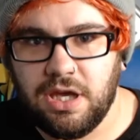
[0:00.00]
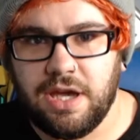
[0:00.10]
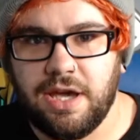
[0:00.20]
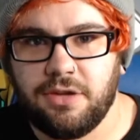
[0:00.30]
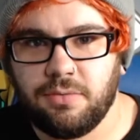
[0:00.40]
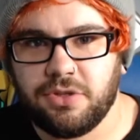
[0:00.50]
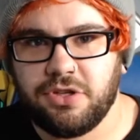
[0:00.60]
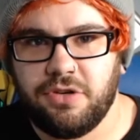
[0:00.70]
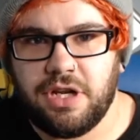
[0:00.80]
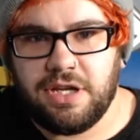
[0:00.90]
Hey guys, what's
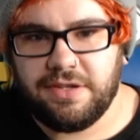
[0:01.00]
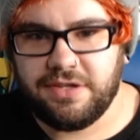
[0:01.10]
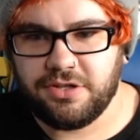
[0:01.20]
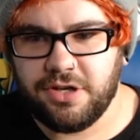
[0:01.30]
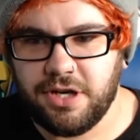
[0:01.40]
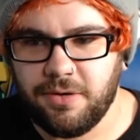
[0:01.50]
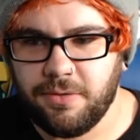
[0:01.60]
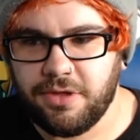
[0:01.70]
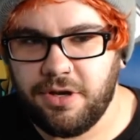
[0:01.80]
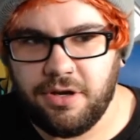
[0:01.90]
going on? Zeshin here
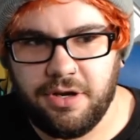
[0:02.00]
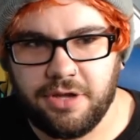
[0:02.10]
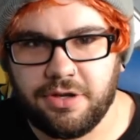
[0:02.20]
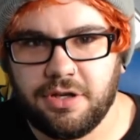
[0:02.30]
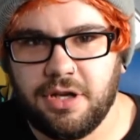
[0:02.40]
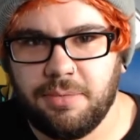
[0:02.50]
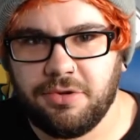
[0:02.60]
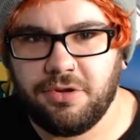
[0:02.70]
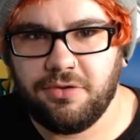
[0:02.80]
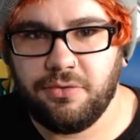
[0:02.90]
with another
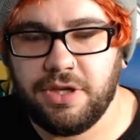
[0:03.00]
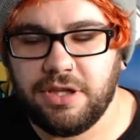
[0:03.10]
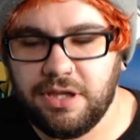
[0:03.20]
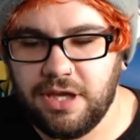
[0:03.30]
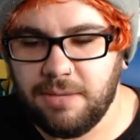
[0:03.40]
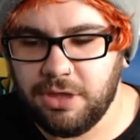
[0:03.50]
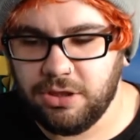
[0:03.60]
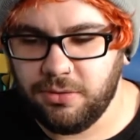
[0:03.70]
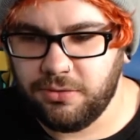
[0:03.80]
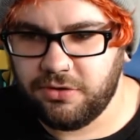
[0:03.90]
episode of Weekly Gaming
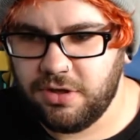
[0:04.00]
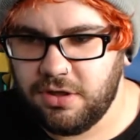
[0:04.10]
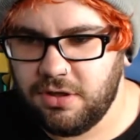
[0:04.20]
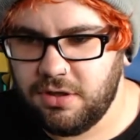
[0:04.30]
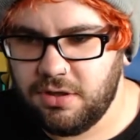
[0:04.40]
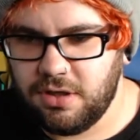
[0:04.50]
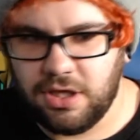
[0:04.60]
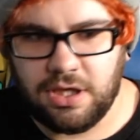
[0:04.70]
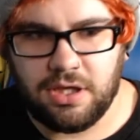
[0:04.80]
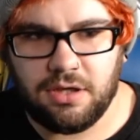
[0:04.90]
News,
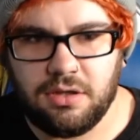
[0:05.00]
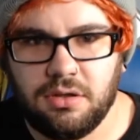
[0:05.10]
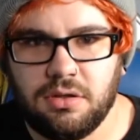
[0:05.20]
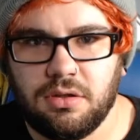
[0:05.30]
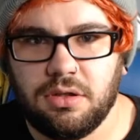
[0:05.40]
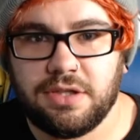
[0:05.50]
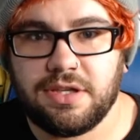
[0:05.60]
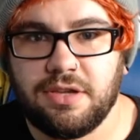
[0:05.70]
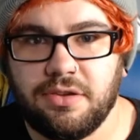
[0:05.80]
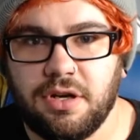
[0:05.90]
and let's
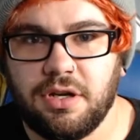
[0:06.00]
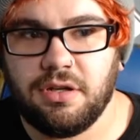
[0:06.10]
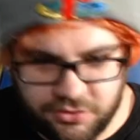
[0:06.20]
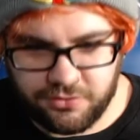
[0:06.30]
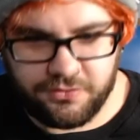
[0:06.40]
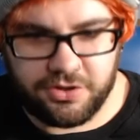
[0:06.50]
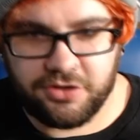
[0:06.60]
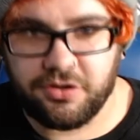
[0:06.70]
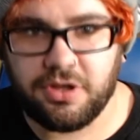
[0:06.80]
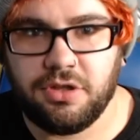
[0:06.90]
get started. So the
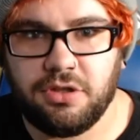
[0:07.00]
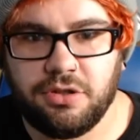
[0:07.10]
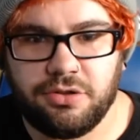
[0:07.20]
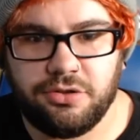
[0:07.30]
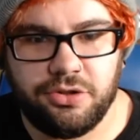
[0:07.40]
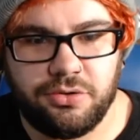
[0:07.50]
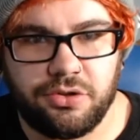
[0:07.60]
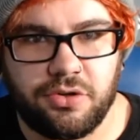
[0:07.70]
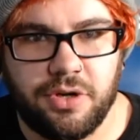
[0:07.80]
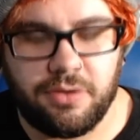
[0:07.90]
first little news
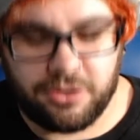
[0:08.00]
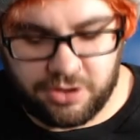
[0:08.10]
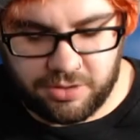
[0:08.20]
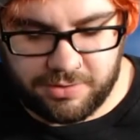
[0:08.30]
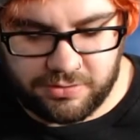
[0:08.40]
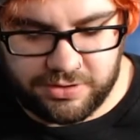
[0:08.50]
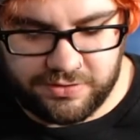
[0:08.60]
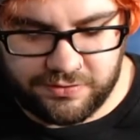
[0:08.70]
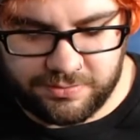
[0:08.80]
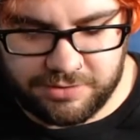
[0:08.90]
story I want to talk about
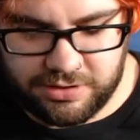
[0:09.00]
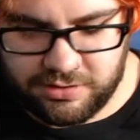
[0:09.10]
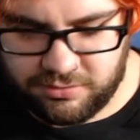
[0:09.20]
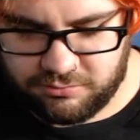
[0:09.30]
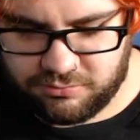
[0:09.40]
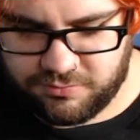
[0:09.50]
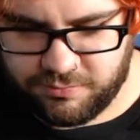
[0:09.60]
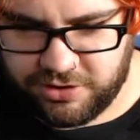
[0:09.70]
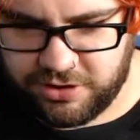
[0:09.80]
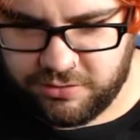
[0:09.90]
is something
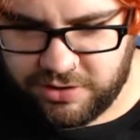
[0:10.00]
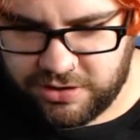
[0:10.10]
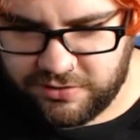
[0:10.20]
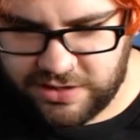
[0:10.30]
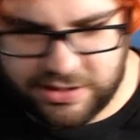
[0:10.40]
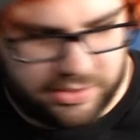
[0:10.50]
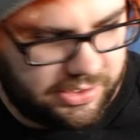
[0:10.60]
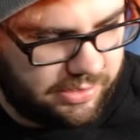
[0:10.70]
really quick, is that